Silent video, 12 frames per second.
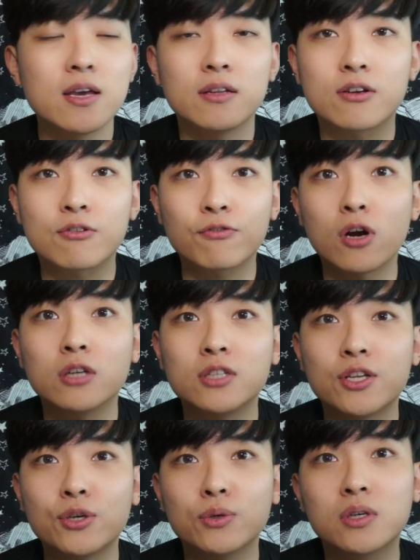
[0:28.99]
They're from the
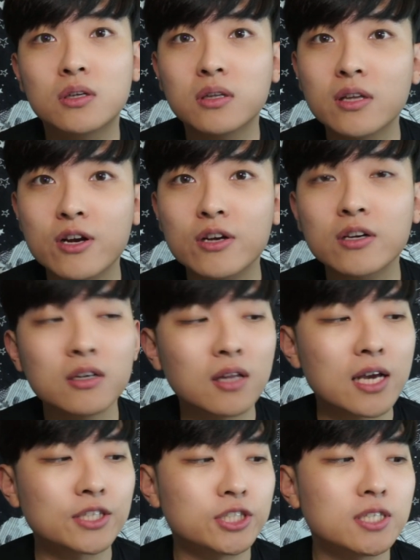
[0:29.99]
new Clear
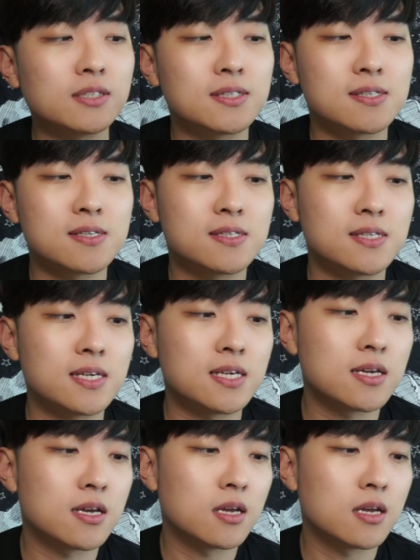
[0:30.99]
collection. This is the